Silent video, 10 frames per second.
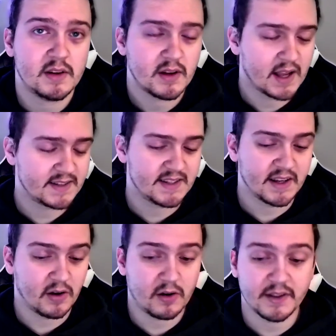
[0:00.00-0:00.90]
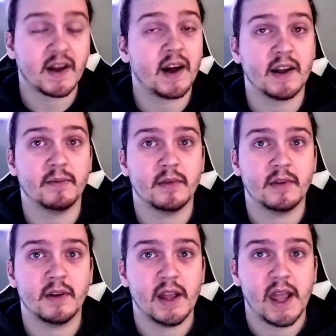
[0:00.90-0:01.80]
I see it all the time,
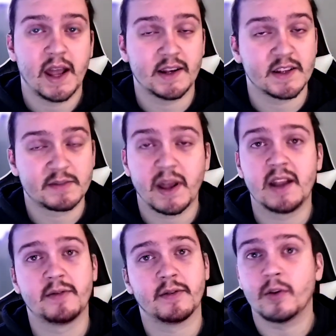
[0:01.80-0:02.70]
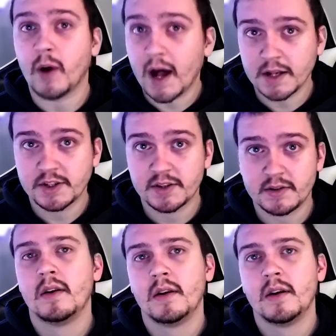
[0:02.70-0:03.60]
and it is painful to watch.
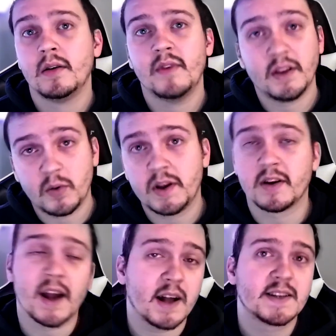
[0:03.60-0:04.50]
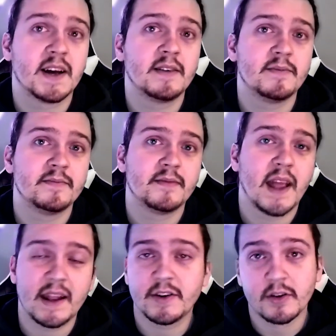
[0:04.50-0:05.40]
Evaluate your content
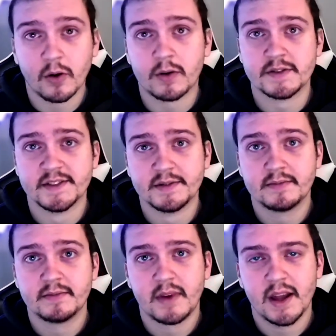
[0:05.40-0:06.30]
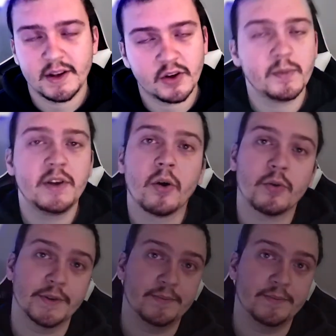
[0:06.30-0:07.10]
and your goals, and you'll be golden.